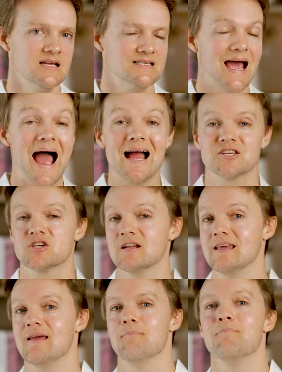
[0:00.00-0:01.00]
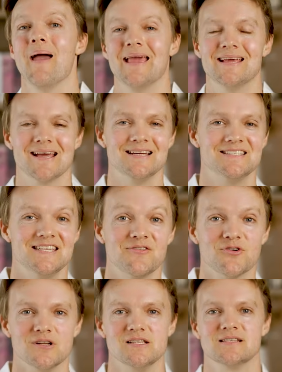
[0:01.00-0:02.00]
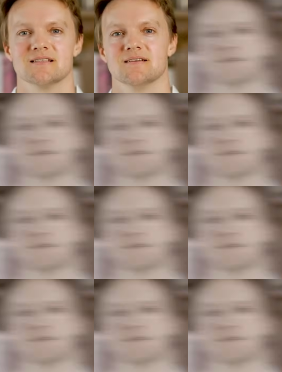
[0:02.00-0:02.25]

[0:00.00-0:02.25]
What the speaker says: to actually make a difference.